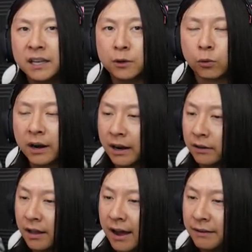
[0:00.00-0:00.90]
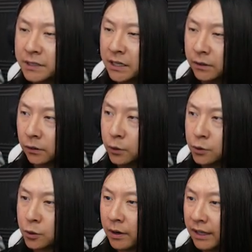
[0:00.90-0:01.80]
you run out of lives and you
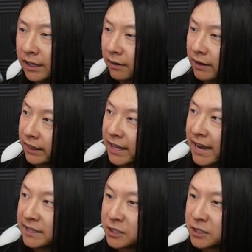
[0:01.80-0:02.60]
lose or anything like that.